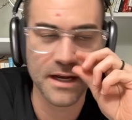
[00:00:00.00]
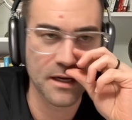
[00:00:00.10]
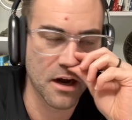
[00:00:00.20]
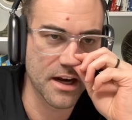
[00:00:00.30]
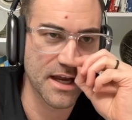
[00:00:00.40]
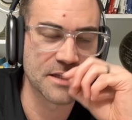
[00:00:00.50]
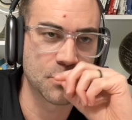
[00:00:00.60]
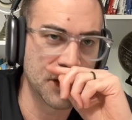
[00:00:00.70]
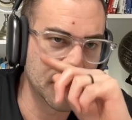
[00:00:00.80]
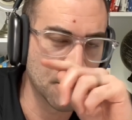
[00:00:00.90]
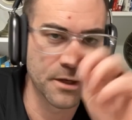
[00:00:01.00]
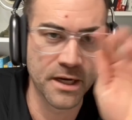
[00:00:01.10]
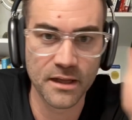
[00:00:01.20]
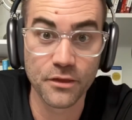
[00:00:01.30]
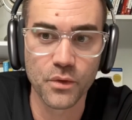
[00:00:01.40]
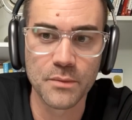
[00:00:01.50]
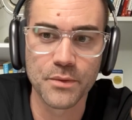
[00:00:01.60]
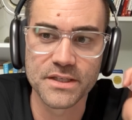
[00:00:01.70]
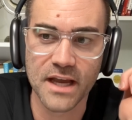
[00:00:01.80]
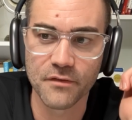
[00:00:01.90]
And in our case, we donated
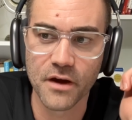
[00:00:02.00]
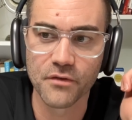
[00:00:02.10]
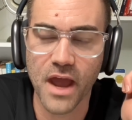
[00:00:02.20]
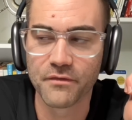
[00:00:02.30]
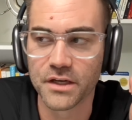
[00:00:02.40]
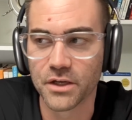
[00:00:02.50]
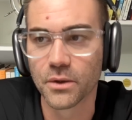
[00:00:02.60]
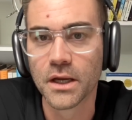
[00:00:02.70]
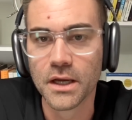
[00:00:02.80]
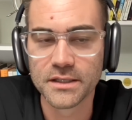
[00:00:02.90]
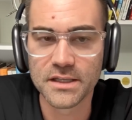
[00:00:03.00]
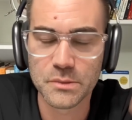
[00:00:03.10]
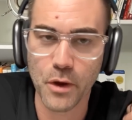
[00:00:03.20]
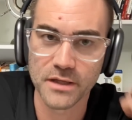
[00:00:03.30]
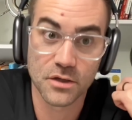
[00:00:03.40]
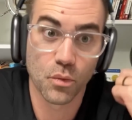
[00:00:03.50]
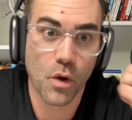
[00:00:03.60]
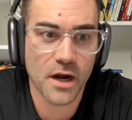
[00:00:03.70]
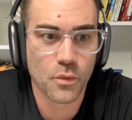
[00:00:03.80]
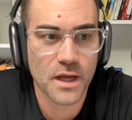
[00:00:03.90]
3% of our revenue to sponsor
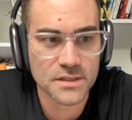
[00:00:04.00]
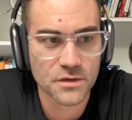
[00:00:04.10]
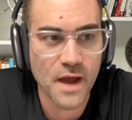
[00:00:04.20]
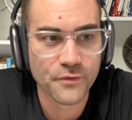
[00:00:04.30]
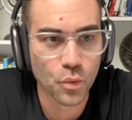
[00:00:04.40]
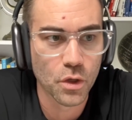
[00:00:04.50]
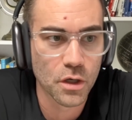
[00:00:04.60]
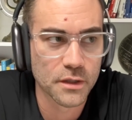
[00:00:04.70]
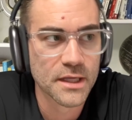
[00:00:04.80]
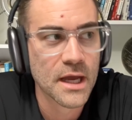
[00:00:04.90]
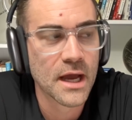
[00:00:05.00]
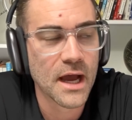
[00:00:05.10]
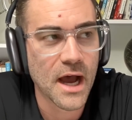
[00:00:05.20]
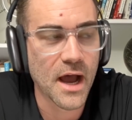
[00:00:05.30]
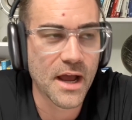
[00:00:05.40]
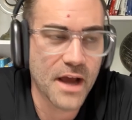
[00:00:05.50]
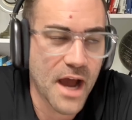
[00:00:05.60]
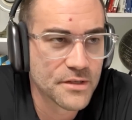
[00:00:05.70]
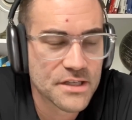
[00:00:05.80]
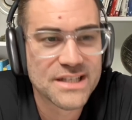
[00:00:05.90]
water wells around the world.
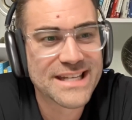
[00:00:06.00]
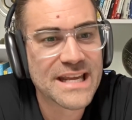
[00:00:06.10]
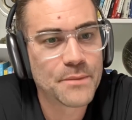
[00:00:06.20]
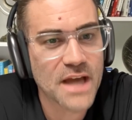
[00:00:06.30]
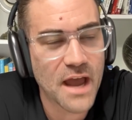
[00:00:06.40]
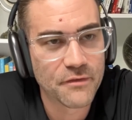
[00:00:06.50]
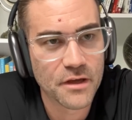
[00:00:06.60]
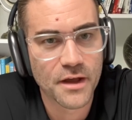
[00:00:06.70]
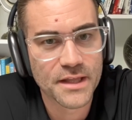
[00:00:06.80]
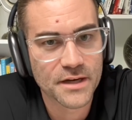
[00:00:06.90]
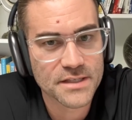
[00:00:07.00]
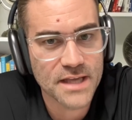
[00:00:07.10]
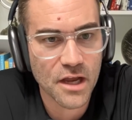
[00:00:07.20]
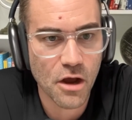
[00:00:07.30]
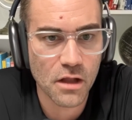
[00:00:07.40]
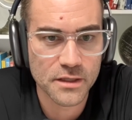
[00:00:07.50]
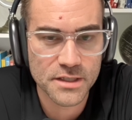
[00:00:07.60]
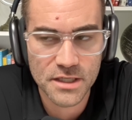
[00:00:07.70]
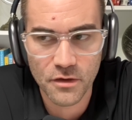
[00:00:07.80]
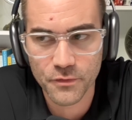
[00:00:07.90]
I was deep diving on their
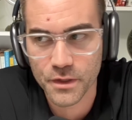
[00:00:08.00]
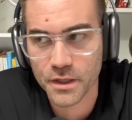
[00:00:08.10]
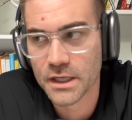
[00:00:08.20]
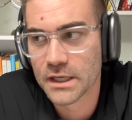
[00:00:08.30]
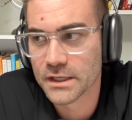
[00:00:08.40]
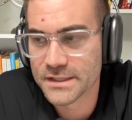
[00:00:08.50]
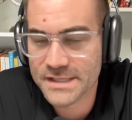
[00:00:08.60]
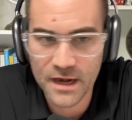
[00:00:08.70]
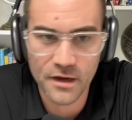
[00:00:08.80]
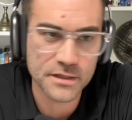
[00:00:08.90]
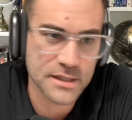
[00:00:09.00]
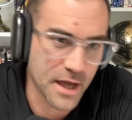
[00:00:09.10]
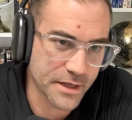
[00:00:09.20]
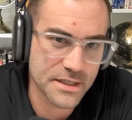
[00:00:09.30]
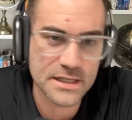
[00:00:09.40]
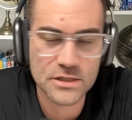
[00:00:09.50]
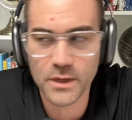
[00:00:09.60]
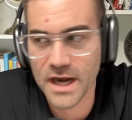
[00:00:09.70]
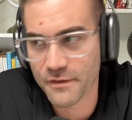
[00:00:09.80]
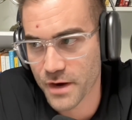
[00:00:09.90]
psychology over dinners, lunches,
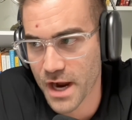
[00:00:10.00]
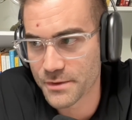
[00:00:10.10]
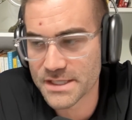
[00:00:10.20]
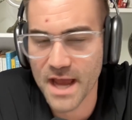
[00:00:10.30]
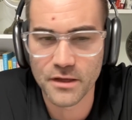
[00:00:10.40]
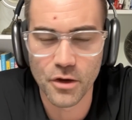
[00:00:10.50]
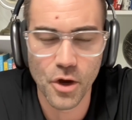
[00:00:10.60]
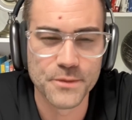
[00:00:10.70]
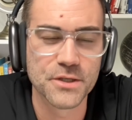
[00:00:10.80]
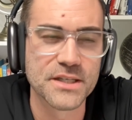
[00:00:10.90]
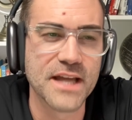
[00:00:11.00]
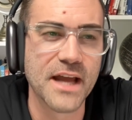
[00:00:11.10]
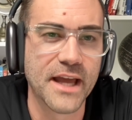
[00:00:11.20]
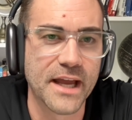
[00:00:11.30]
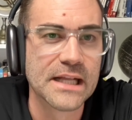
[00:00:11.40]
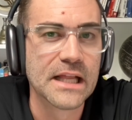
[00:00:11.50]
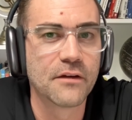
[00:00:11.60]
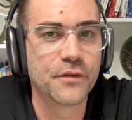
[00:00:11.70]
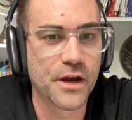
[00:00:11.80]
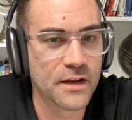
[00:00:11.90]
whenever I was at the home. So it's done like
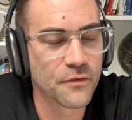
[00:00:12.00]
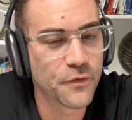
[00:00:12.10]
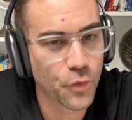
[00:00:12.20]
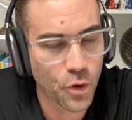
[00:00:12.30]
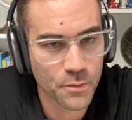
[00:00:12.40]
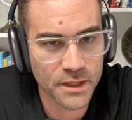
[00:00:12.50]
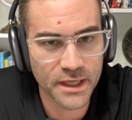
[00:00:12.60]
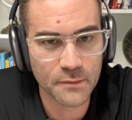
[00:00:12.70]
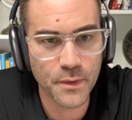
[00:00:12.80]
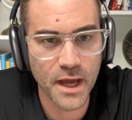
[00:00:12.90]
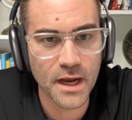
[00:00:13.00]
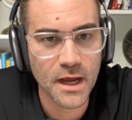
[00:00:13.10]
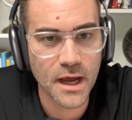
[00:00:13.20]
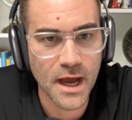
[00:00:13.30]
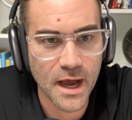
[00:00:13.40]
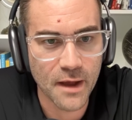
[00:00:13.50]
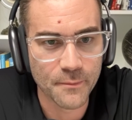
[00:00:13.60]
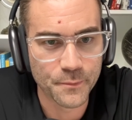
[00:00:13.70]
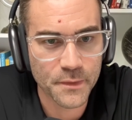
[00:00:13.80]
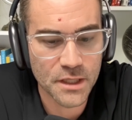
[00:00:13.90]
very informally, but
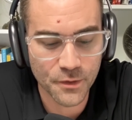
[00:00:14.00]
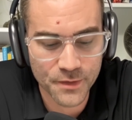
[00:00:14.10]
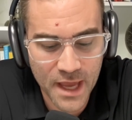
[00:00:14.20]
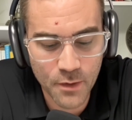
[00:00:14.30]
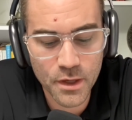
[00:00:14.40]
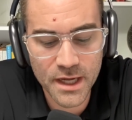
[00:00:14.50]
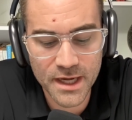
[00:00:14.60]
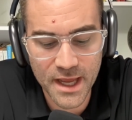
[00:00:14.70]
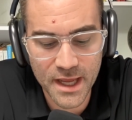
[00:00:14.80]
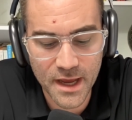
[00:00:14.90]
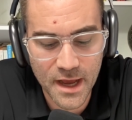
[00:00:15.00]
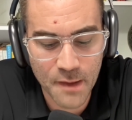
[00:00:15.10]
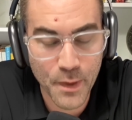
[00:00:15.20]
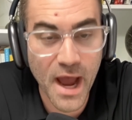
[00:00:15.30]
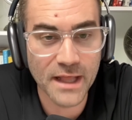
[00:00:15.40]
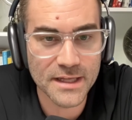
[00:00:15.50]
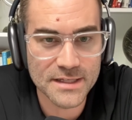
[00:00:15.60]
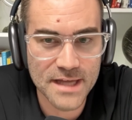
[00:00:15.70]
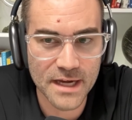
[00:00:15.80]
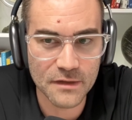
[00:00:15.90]
they were in a pilot
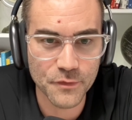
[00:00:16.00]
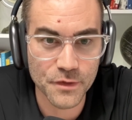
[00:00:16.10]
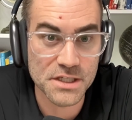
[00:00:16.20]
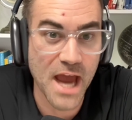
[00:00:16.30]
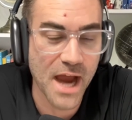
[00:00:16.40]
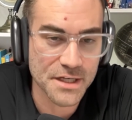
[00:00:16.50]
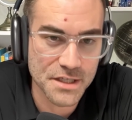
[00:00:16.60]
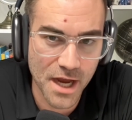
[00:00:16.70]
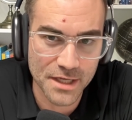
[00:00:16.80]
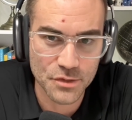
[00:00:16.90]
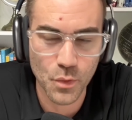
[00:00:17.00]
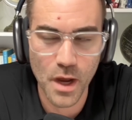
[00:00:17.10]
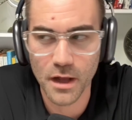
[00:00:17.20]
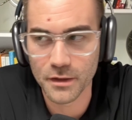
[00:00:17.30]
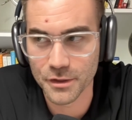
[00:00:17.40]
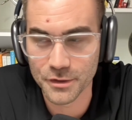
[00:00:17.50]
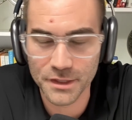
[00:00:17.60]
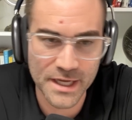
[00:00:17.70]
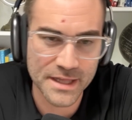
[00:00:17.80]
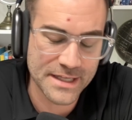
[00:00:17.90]
study for Shack Shine as well
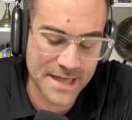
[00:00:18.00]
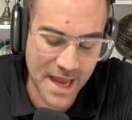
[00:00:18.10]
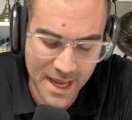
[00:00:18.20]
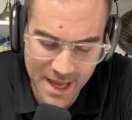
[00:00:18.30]
early in the day.